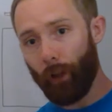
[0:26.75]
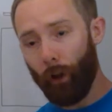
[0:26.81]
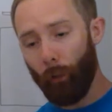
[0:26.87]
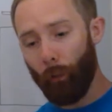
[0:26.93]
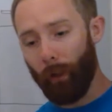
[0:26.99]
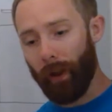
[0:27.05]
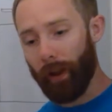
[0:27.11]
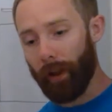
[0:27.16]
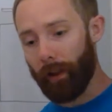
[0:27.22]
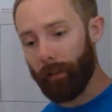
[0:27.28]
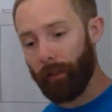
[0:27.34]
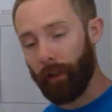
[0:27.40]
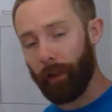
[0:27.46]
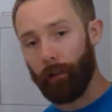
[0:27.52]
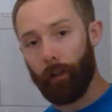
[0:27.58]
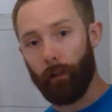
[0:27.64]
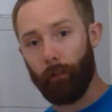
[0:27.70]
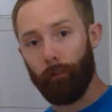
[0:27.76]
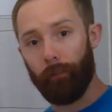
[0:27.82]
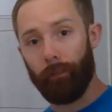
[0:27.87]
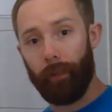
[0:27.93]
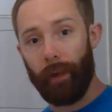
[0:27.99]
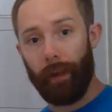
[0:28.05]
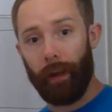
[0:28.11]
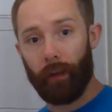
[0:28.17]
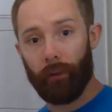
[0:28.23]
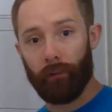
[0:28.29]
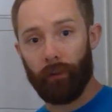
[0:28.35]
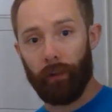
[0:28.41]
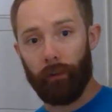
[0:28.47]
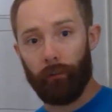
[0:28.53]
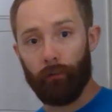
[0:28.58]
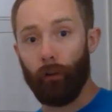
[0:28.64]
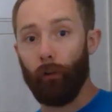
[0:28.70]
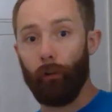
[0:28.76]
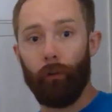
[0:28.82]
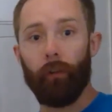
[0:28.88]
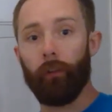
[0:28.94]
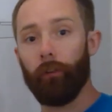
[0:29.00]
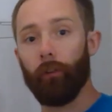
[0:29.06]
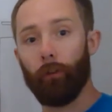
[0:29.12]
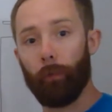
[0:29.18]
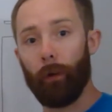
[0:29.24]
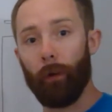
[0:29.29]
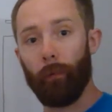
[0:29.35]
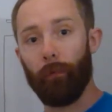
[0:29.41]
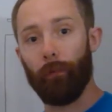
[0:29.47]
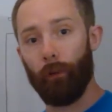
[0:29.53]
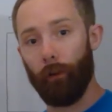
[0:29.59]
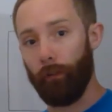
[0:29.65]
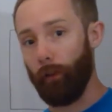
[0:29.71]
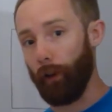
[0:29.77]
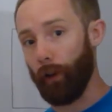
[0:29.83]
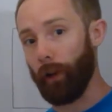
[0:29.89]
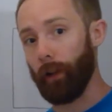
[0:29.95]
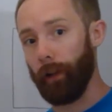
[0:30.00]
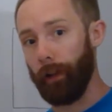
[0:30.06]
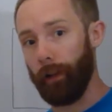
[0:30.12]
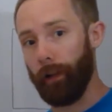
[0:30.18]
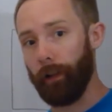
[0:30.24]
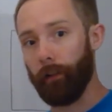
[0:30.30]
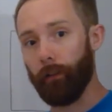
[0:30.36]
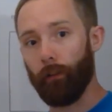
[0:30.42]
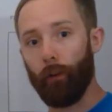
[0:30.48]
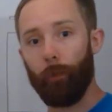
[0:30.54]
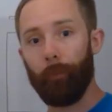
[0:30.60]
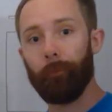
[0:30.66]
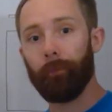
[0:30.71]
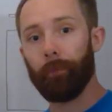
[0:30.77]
where they actually show you this experiment very, very clearly. So